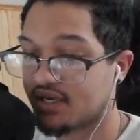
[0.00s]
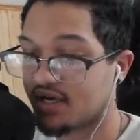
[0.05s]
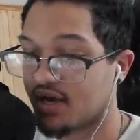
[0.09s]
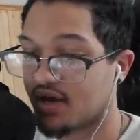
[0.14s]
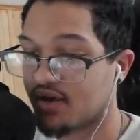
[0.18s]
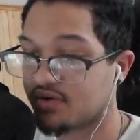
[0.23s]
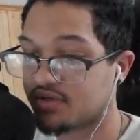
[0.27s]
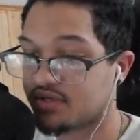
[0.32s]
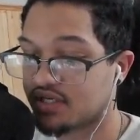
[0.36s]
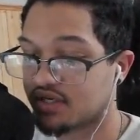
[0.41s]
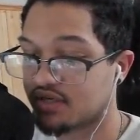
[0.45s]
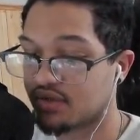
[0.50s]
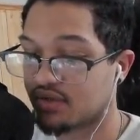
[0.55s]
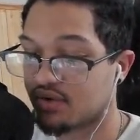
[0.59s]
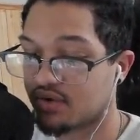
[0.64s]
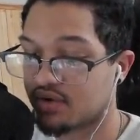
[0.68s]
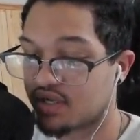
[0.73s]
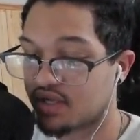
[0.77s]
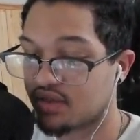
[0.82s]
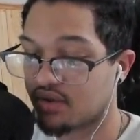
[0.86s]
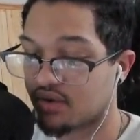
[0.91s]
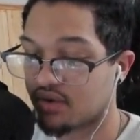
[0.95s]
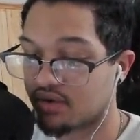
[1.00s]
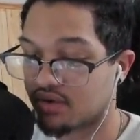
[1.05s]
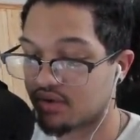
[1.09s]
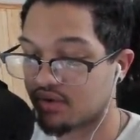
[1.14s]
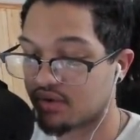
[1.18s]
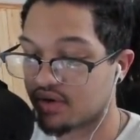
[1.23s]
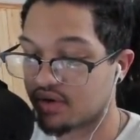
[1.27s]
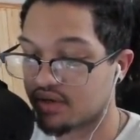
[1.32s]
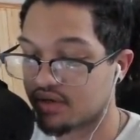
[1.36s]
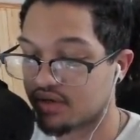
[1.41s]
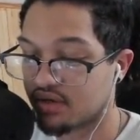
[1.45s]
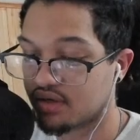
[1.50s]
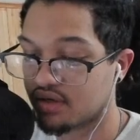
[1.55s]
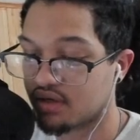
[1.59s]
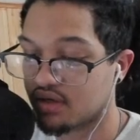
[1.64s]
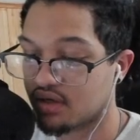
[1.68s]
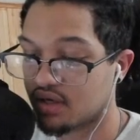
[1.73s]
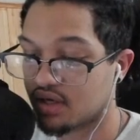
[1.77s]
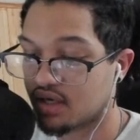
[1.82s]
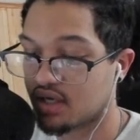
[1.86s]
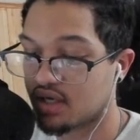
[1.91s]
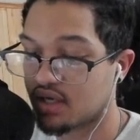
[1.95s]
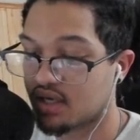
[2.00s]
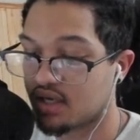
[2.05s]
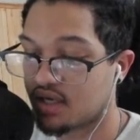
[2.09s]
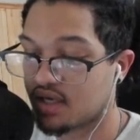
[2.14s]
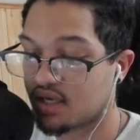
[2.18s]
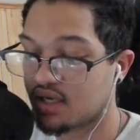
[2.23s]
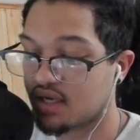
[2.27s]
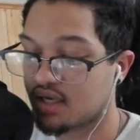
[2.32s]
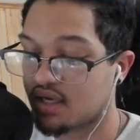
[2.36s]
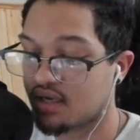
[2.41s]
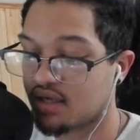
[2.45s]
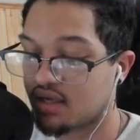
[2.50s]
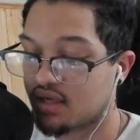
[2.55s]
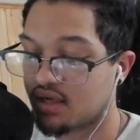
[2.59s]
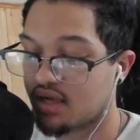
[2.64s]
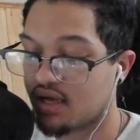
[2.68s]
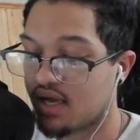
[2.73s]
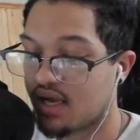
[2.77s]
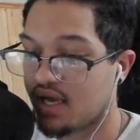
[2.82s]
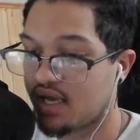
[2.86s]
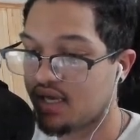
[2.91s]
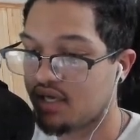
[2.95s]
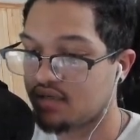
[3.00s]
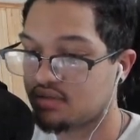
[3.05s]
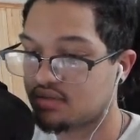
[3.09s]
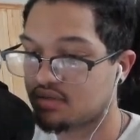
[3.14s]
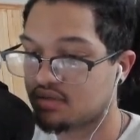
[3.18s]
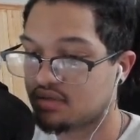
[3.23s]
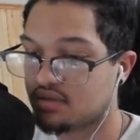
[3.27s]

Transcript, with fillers: Oh, dear lordy lord lord. Ah! Eight.